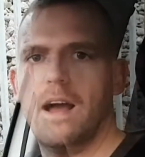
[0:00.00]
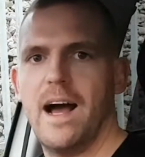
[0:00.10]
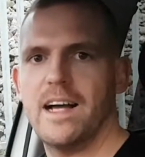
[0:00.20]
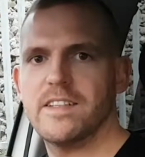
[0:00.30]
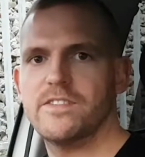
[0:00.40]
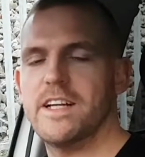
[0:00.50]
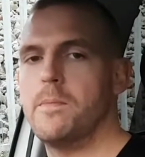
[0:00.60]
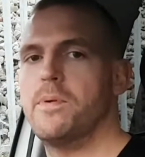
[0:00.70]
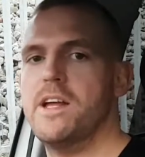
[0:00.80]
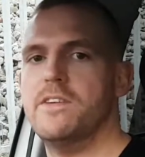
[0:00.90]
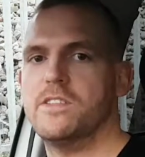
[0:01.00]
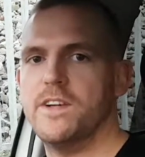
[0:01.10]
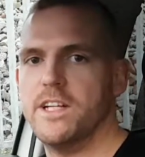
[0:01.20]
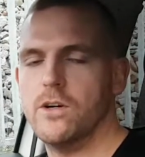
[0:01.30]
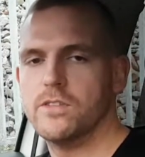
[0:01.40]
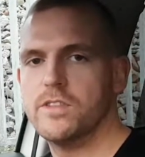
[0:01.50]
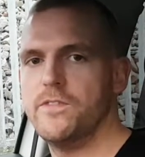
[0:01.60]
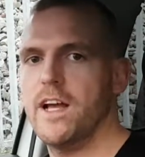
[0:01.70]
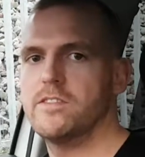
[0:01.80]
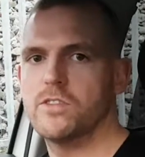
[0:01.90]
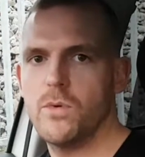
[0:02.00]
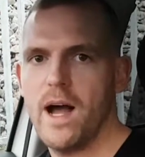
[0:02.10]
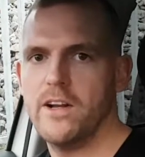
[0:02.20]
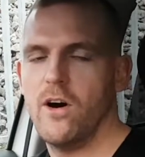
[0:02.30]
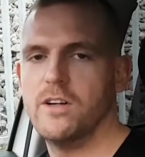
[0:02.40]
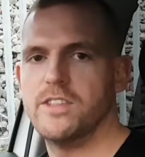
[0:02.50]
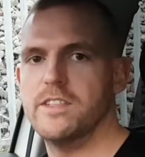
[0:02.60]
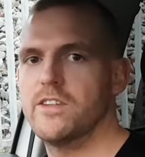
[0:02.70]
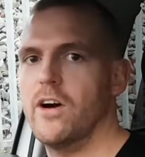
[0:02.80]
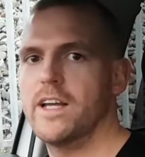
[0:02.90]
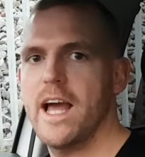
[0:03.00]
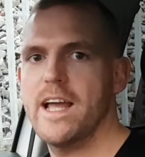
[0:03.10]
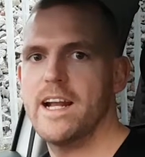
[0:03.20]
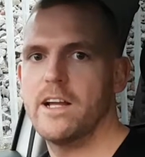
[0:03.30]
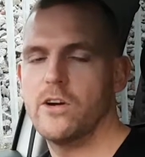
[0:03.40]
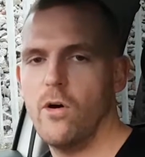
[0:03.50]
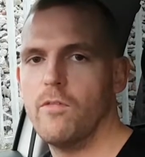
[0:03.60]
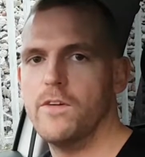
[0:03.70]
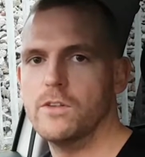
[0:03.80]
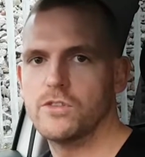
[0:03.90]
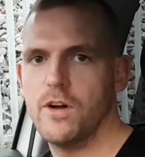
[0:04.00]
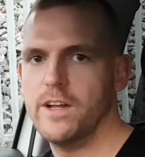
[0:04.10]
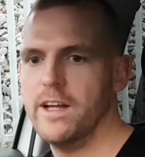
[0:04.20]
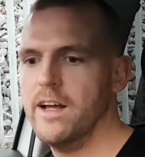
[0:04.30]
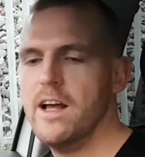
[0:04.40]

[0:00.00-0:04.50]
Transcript: As I've said in previous videos, the Fiesta's quite noisy and it's got a K&N cone filter on it.